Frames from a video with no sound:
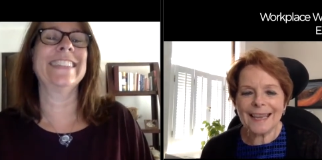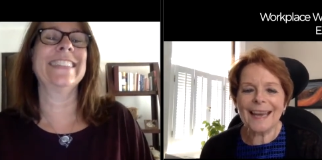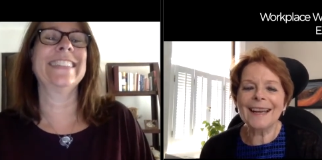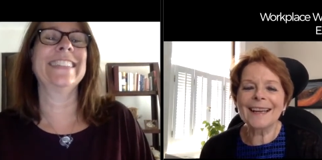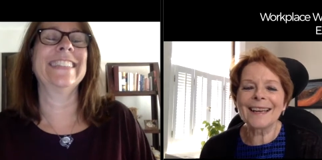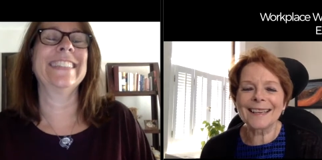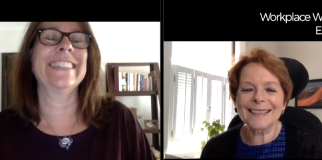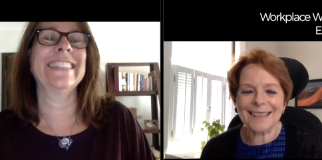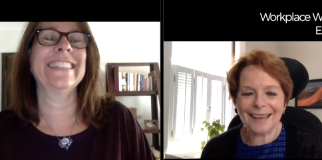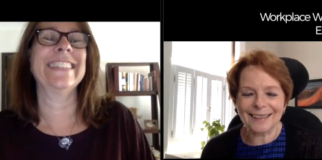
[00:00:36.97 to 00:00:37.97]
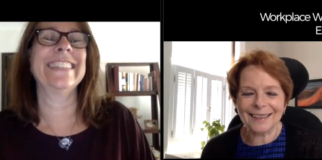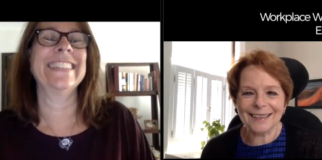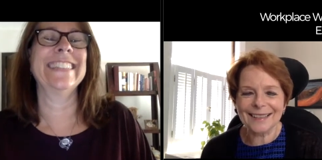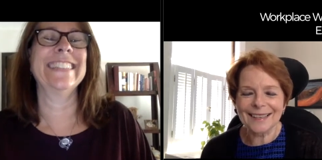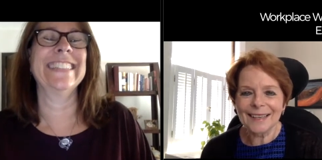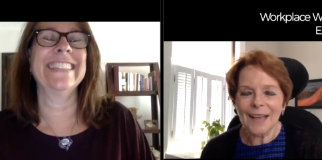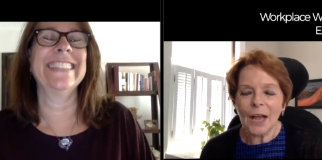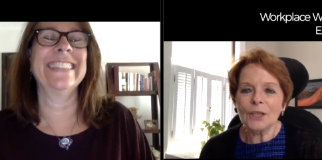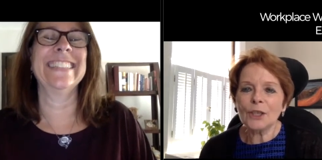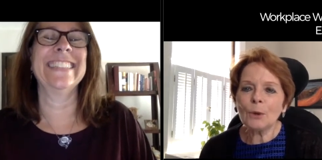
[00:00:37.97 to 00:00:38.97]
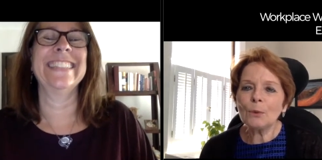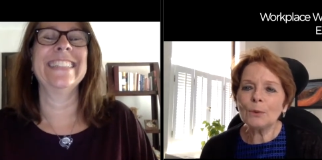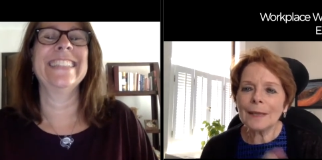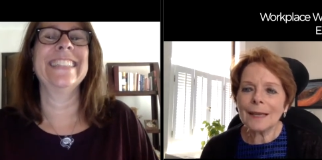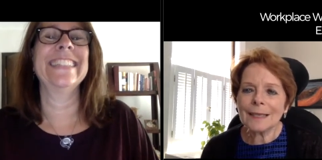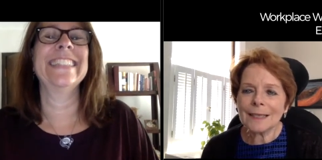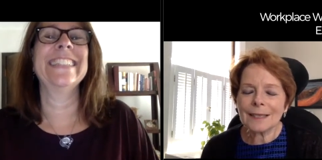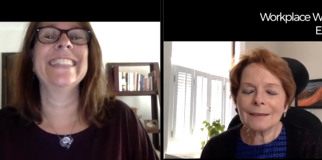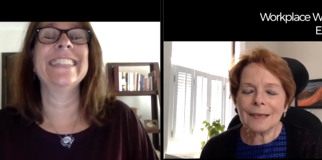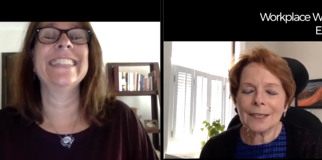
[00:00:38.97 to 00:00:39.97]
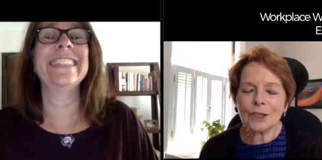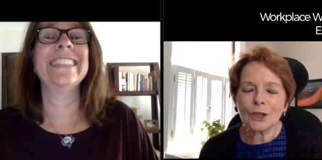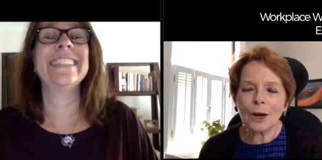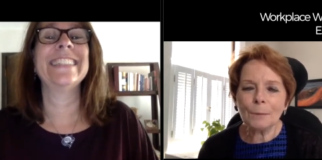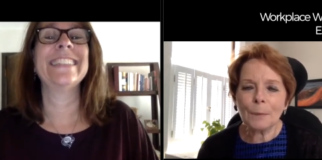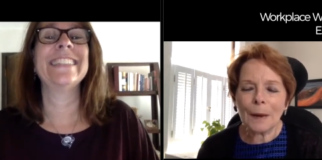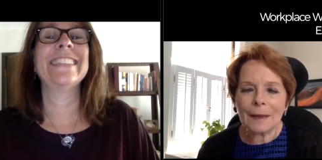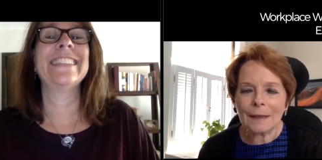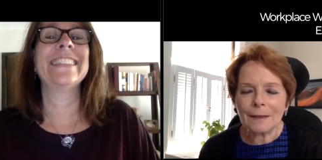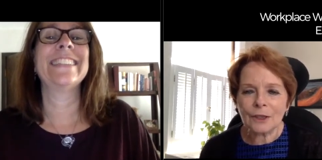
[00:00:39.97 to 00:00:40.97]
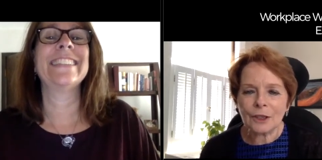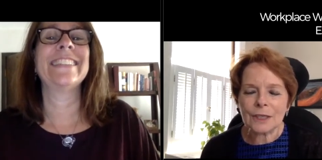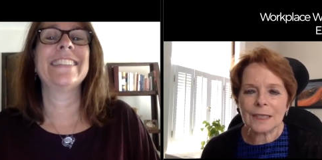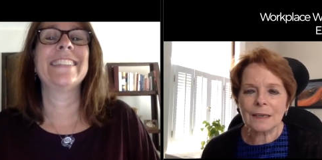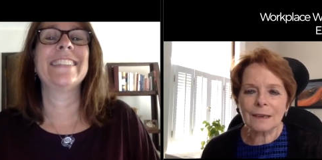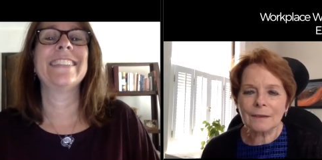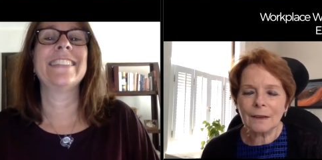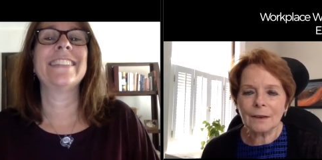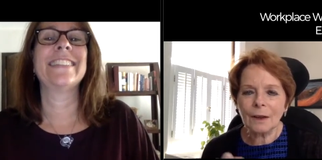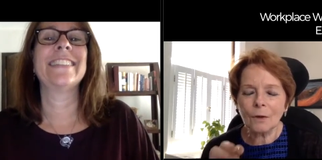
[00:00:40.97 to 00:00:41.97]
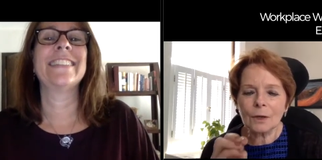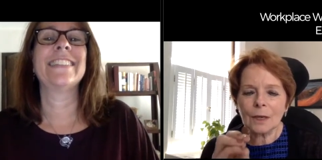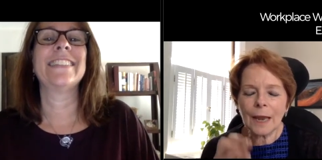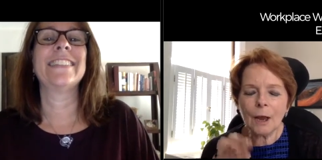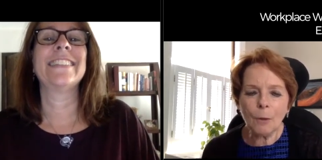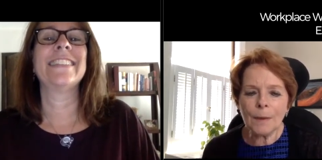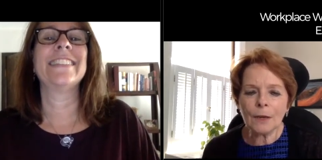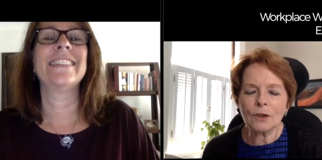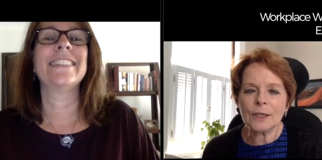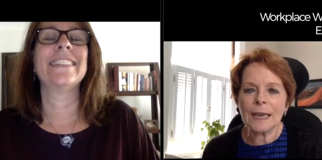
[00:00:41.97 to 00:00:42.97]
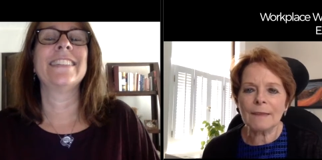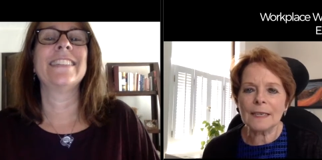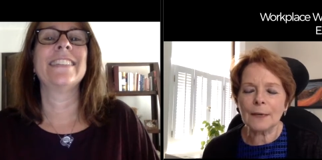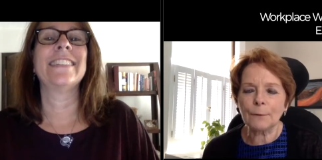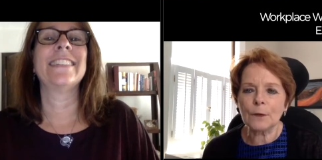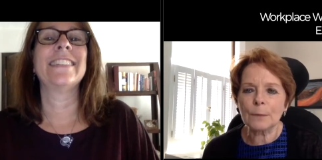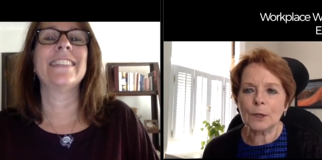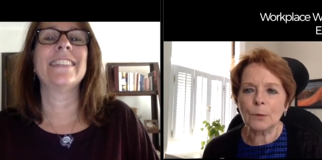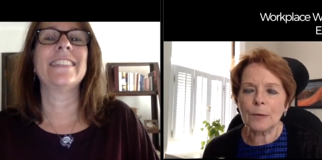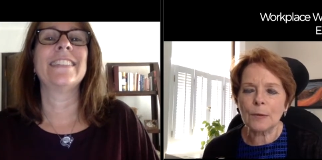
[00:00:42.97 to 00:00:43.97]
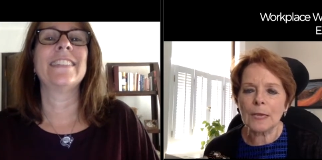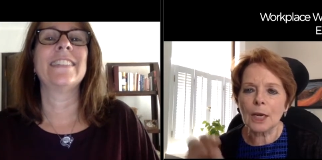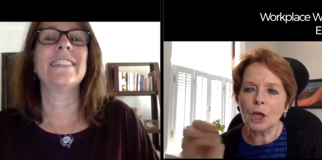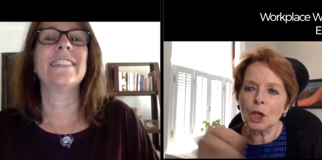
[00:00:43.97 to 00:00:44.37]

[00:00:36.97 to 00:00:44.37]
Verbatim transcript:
Speaker 1: Yeah, exactly. So let's let's start by just help me understand the difference between